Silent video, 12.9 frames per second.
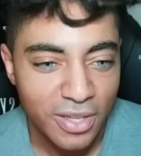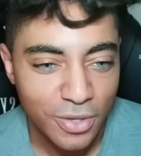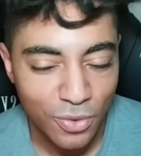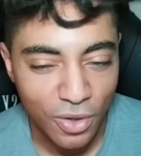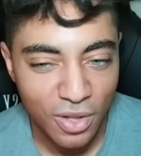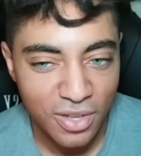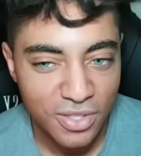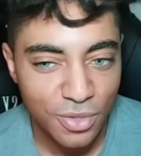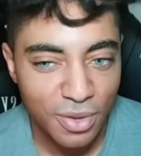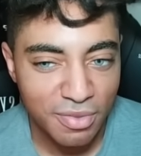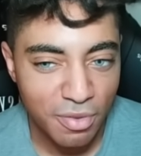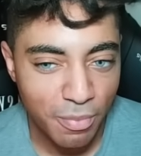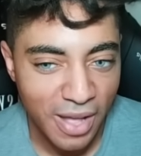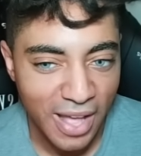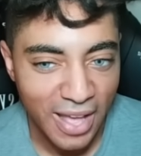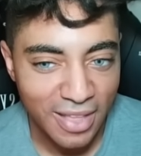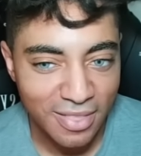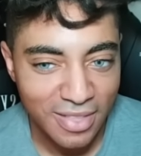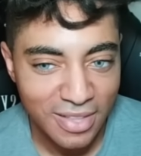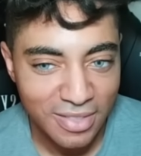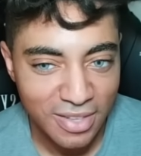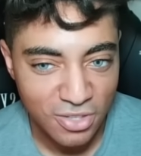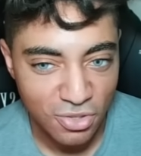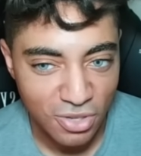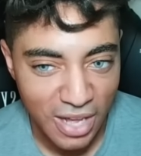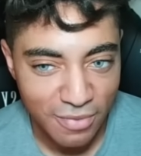You'll also have to buy the
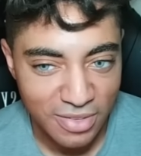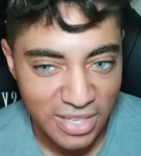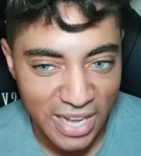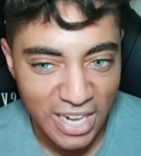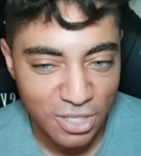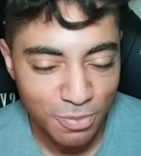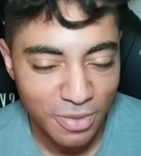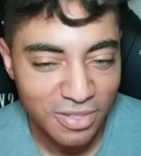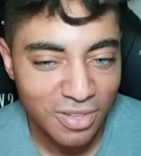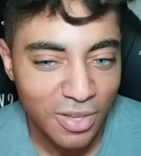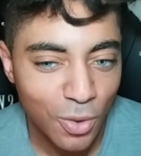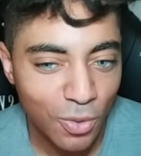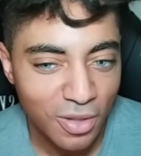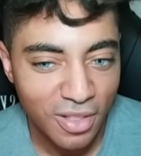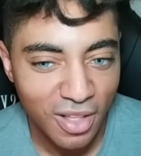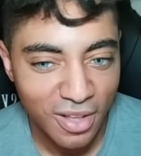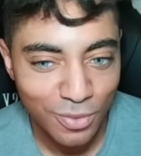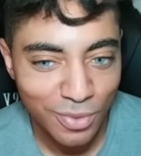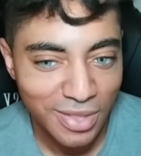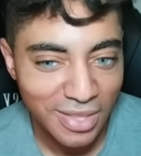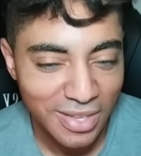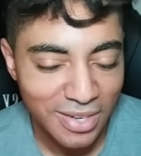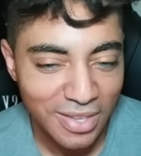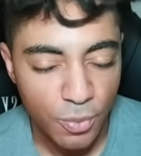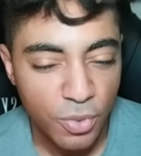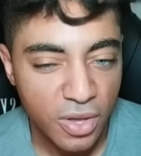disk drive attachment to go along with
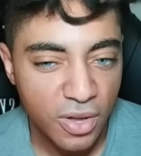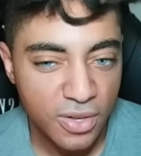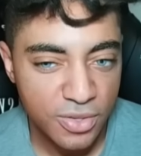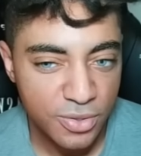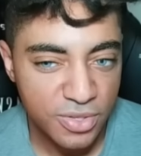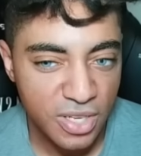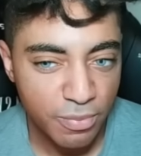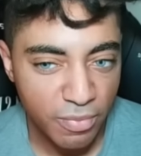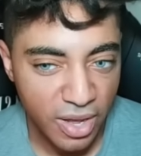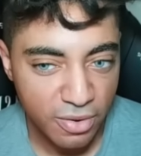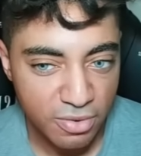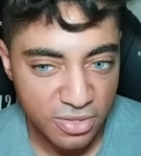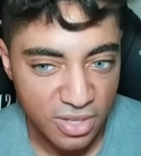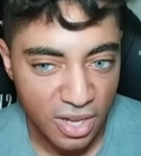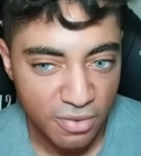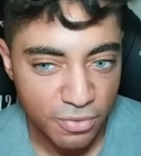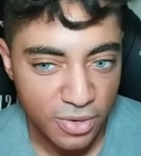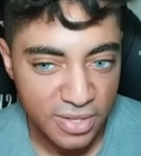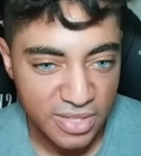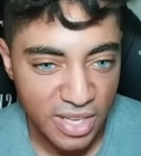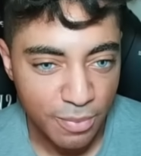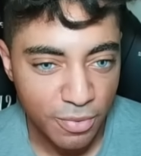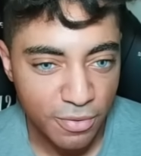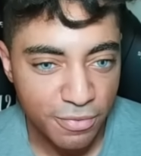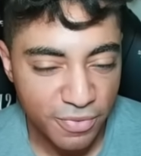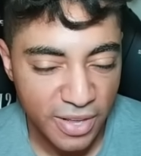it. And we also see Microsoft, for
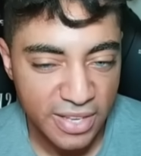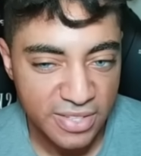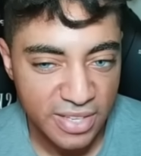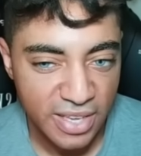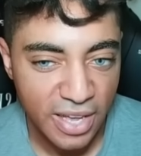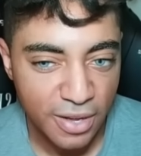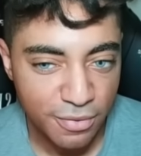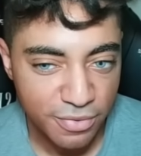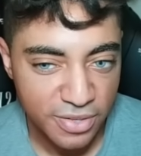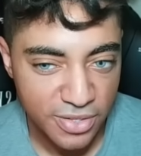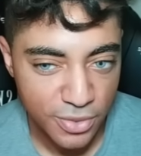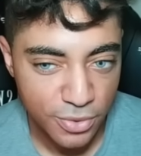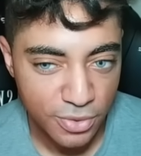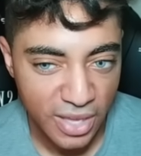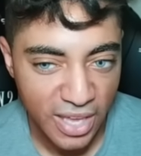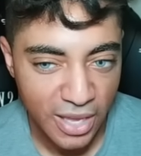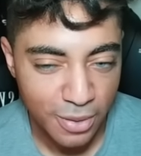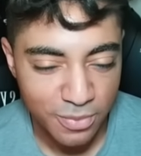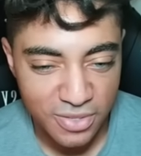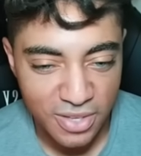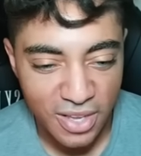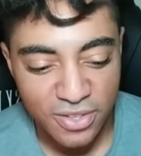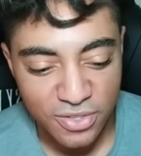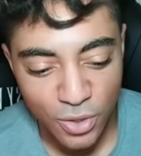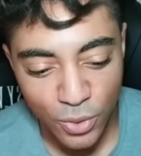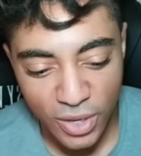example, phasing out physical games.
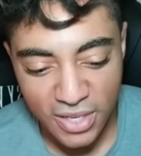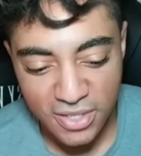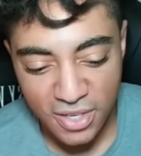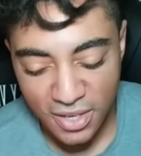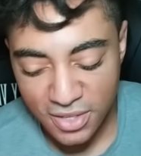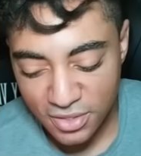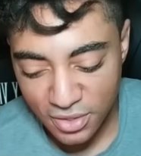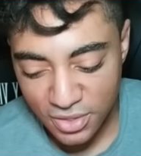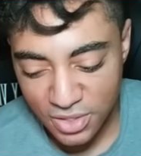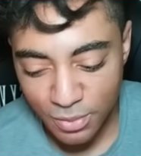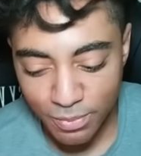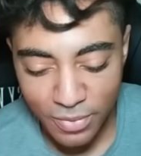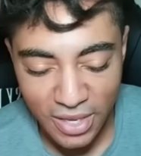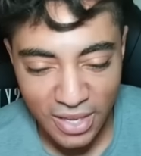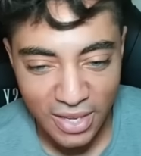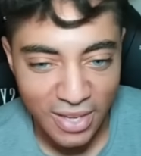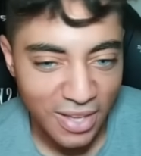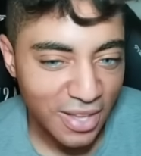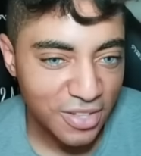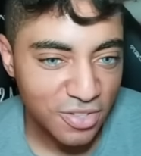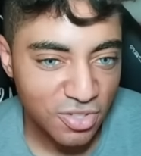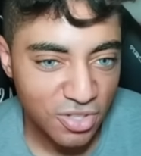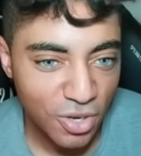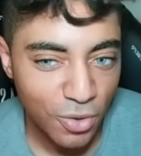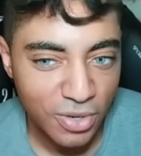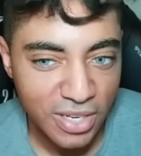And so it does look to me that
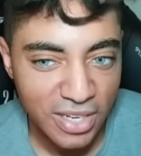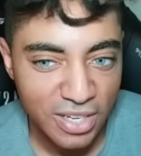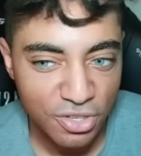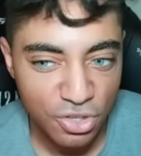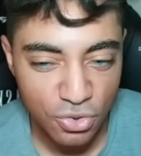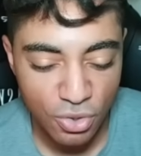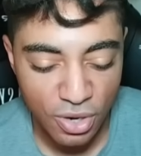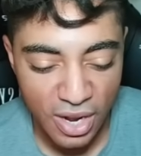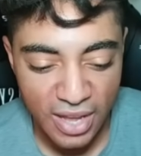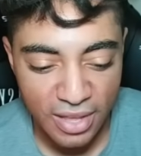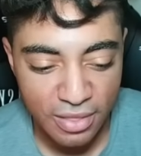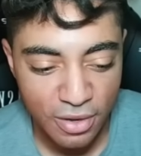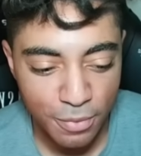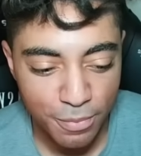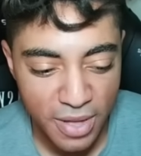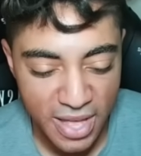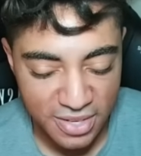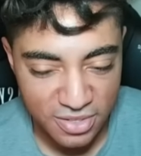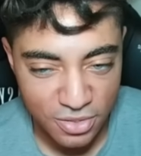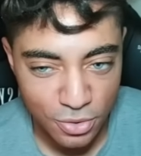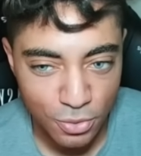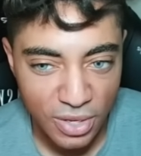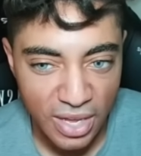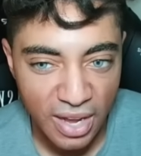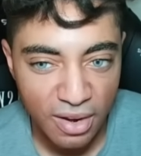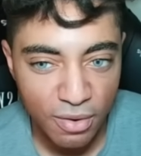Sony is trying their best to
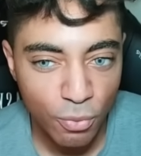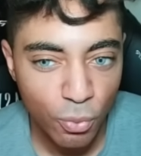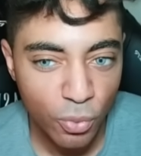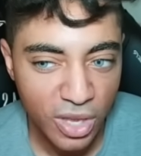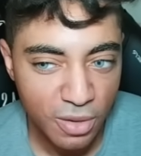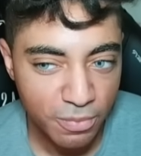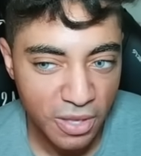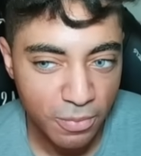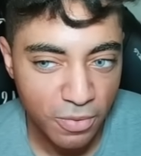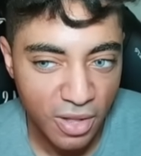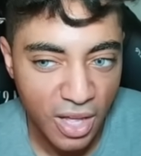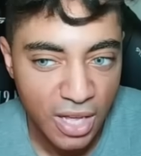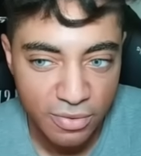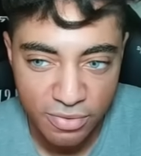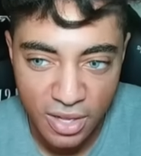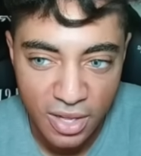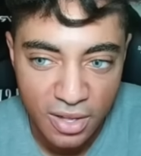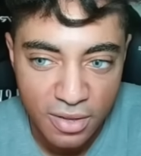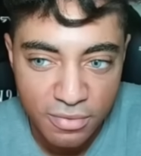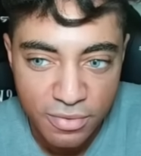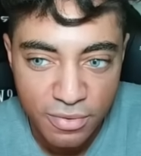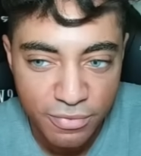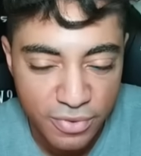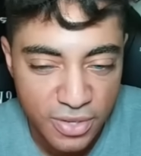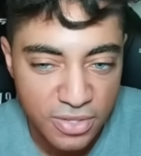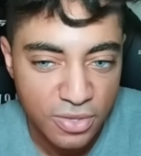kind of wean people off of
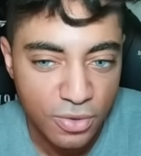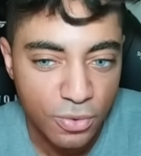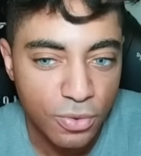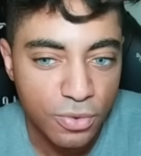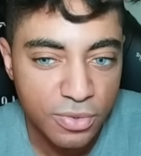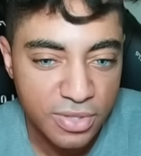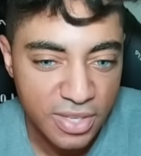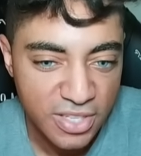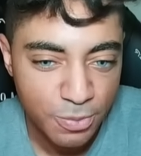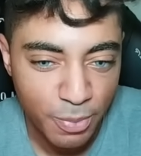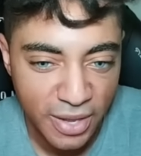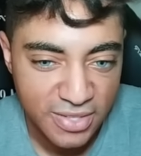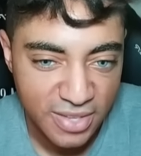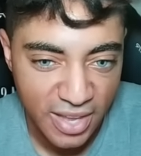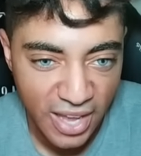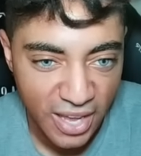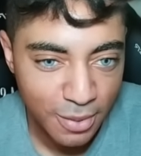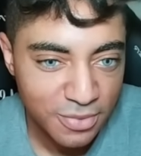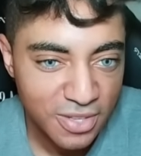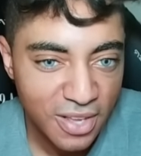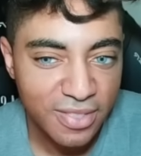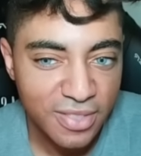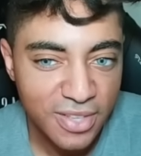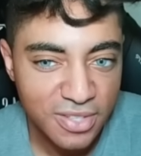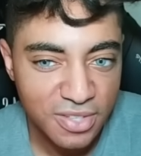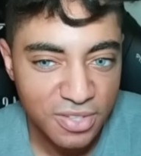physical disc based games.
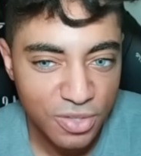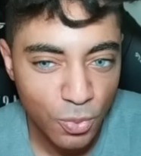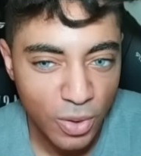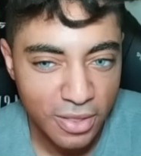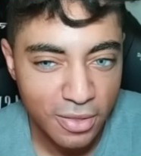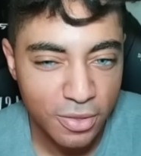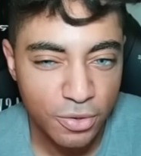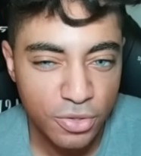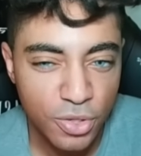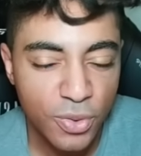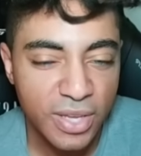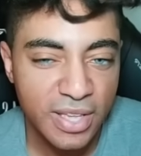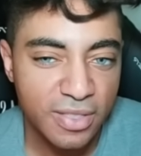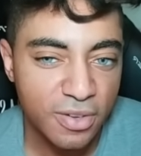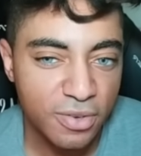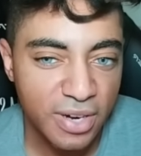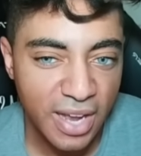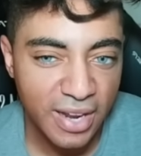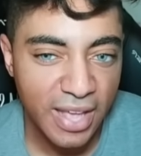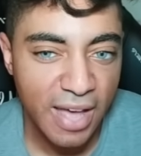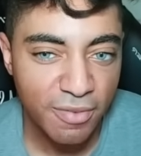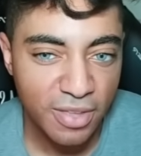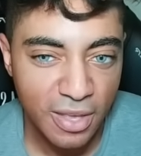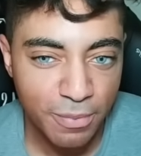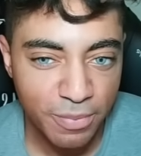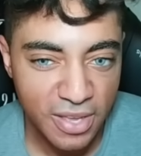And this is the way that they're doing it. They're not
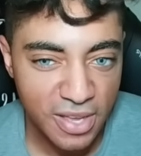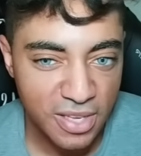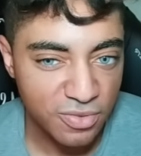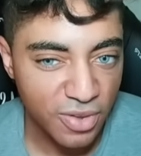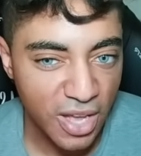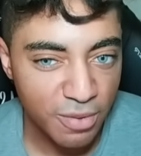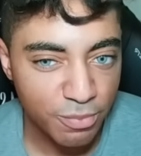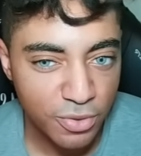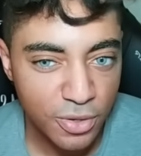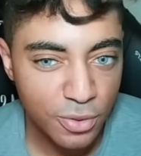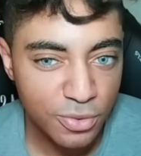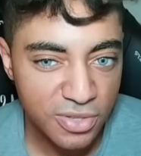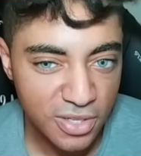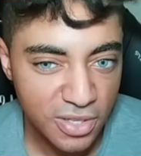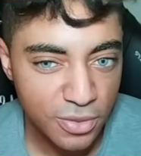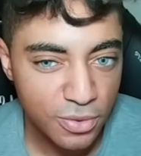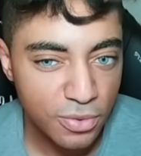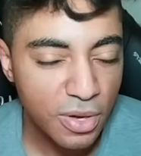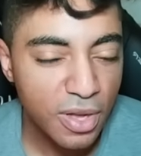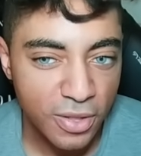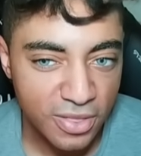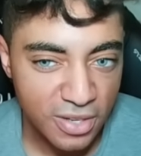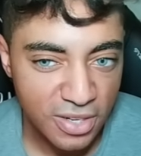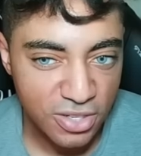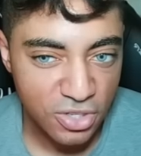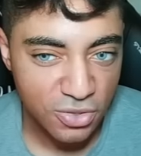having a PS5 Pro SKU with
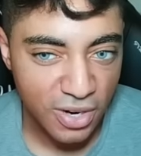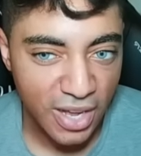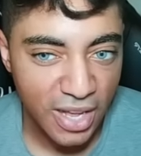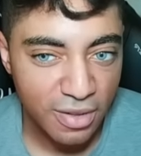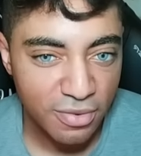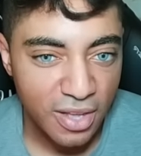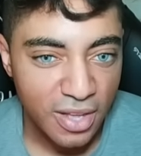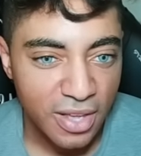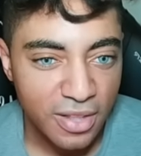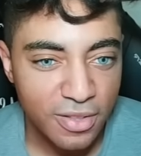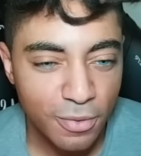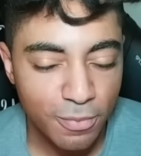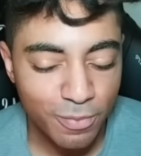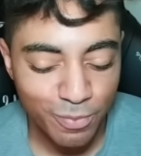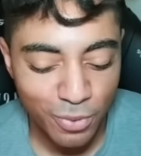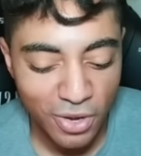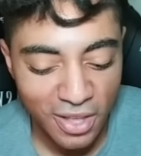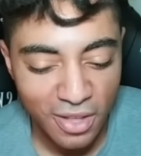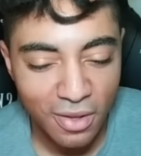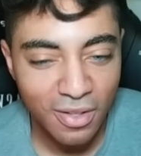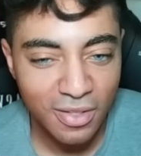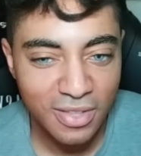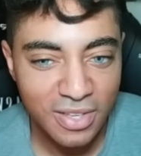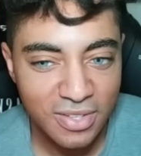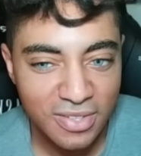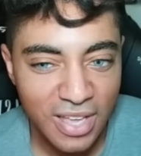the disk drive they're putting all
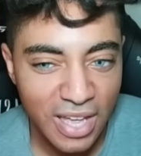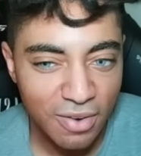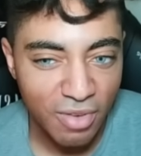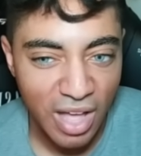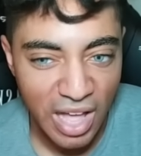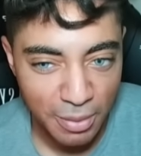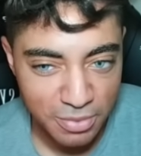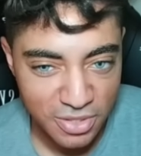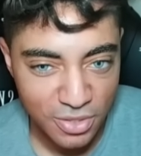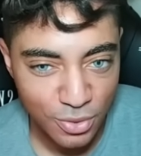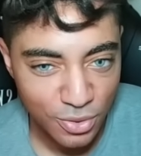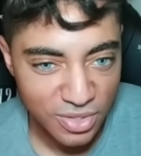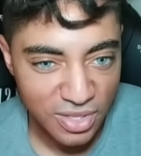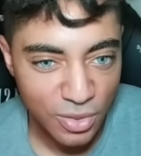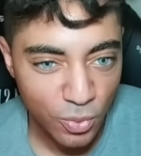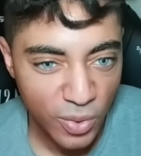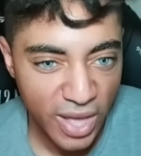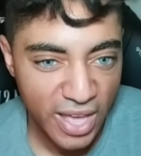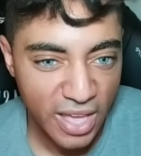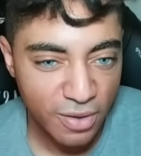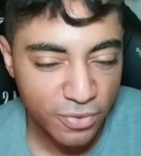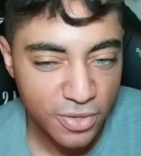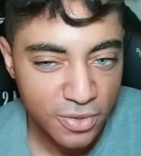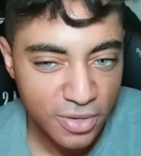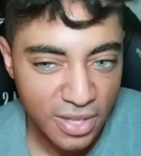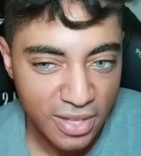these kind of obstacles in the way for
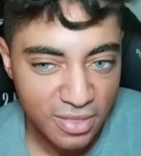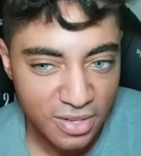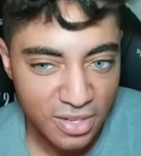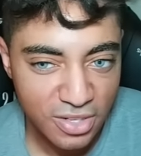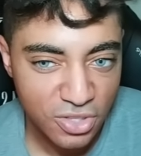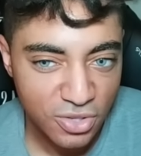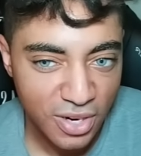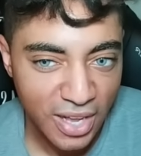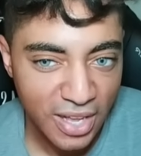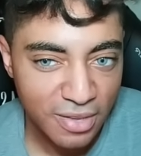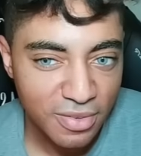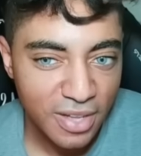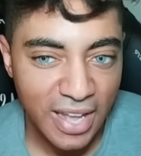you to get the disk drive.